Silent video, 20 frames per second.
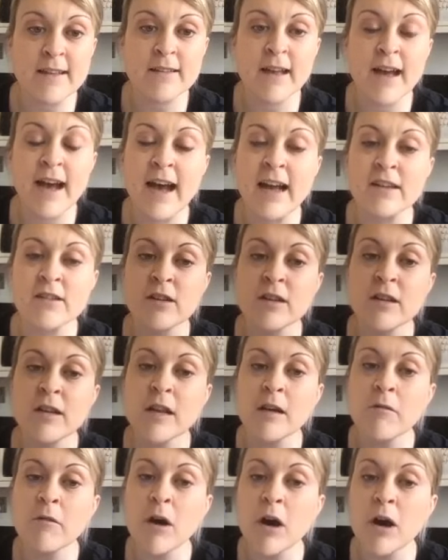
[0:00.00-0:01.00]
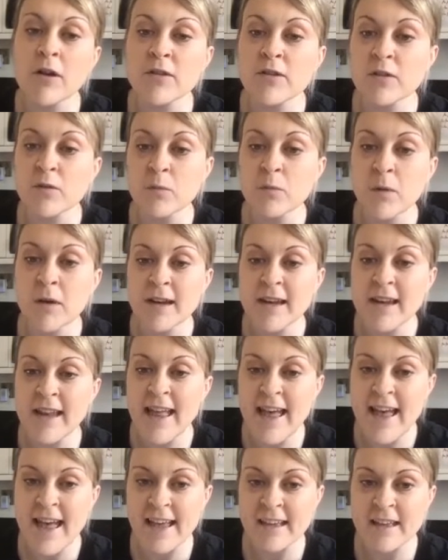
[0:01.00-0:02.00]
So as you lower onto one
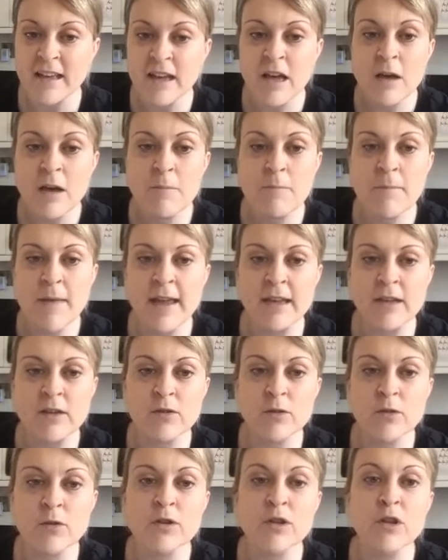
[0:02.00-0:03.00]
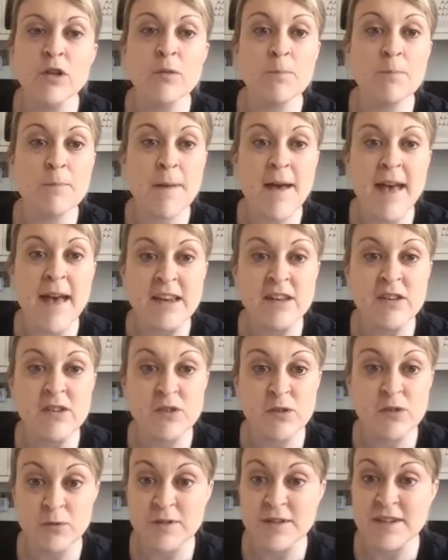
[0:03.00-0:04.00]
leg, make sure you
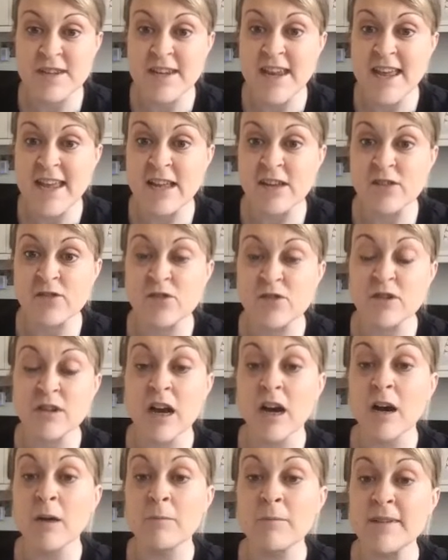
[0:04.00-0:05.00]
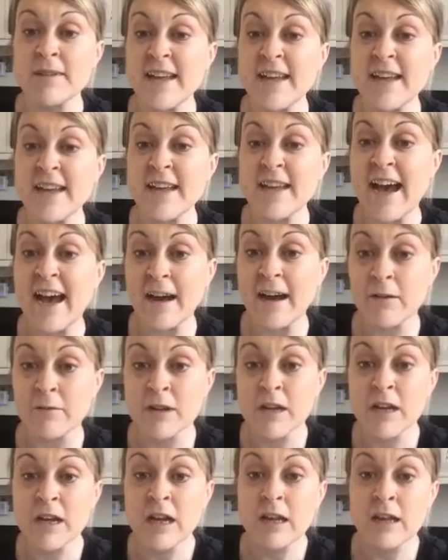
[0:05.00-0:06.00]
bend your knees. You come
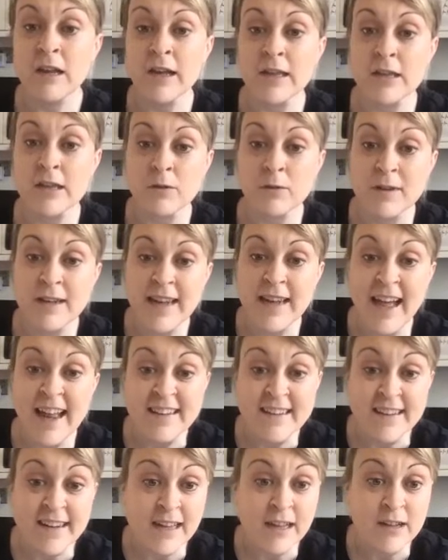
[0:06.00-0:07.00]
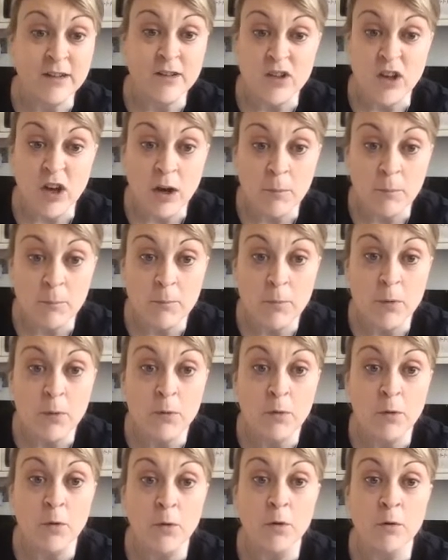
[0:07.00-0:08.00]
down like you're landing a
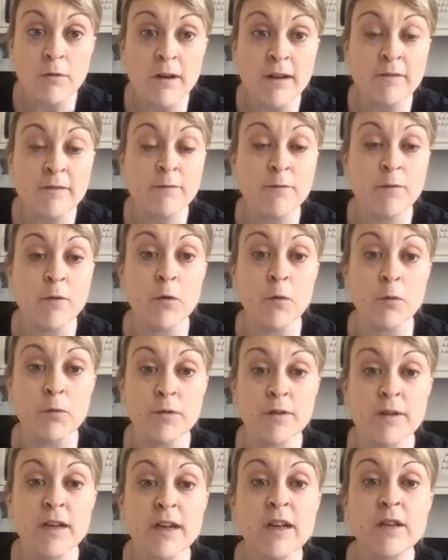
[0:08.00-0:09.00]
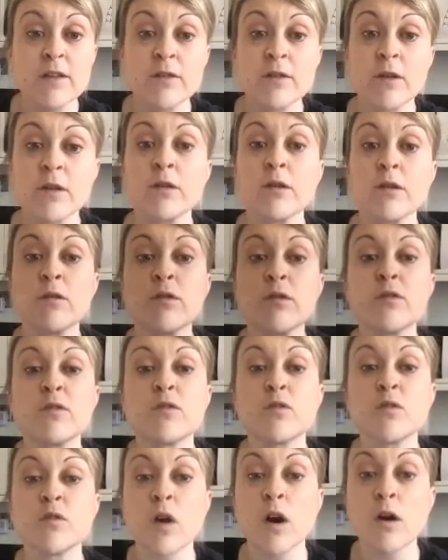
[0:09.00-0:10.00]
tumble or a vault. So you
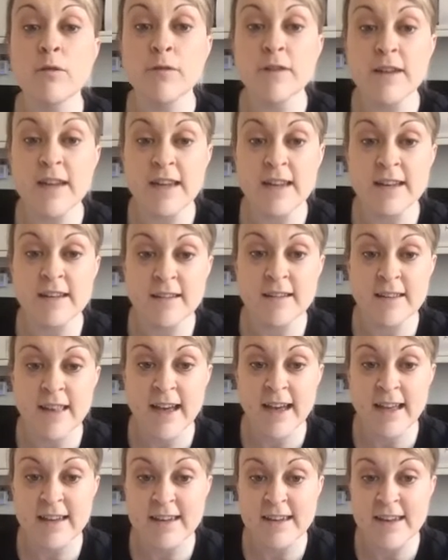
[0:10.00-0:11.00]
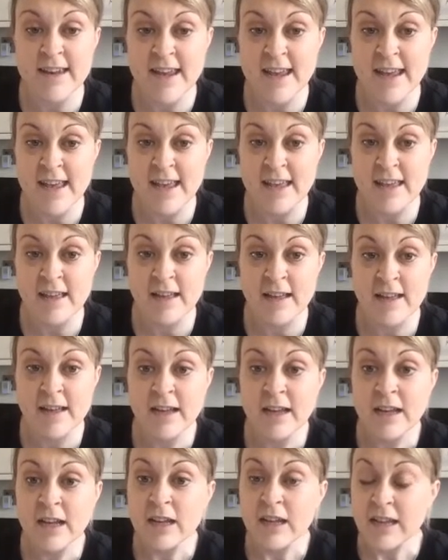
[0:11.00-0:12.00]
soften into that knee,
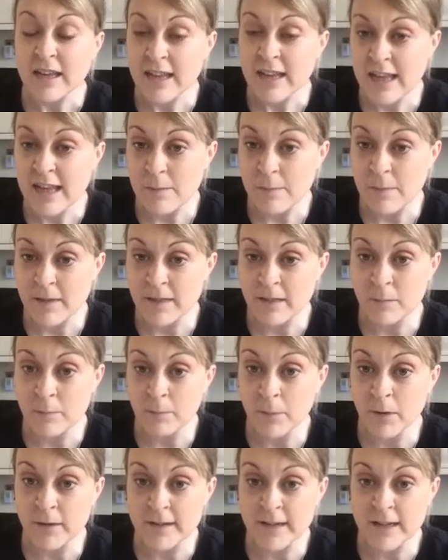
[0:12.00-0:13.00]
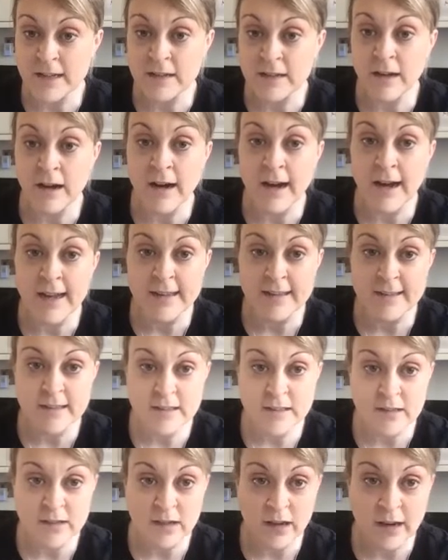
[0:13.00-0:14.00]
keeping the body nice
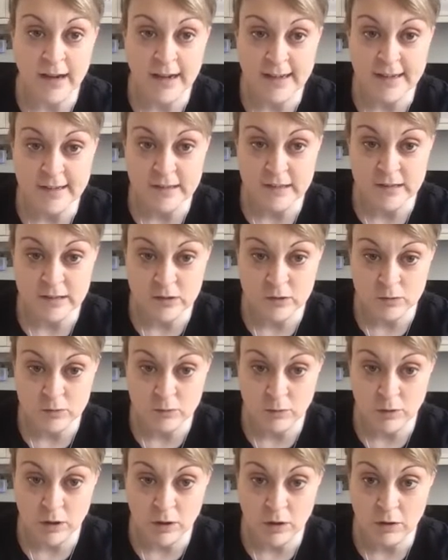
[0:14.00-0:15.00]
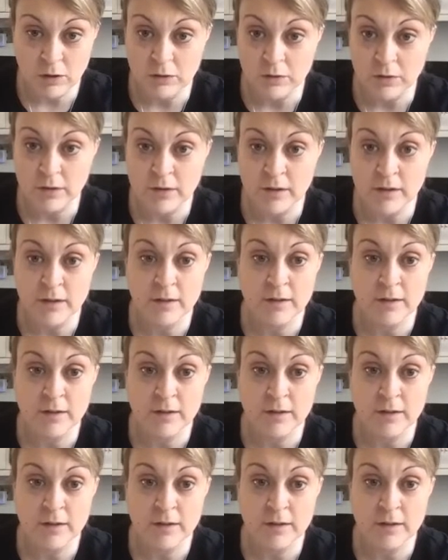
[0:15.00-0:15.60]
and tight and strong.